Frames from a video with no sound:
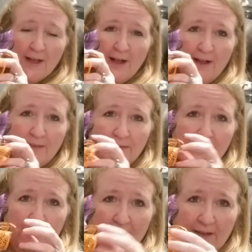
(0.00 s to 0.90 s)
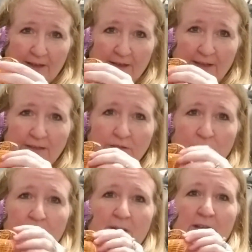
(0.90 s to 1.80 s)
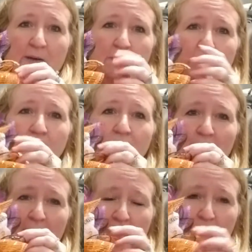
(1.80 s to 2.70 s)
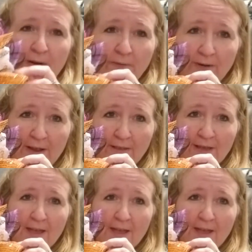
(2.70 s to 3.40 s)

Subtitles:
I think it's going to be a beautiful Halloween wreath.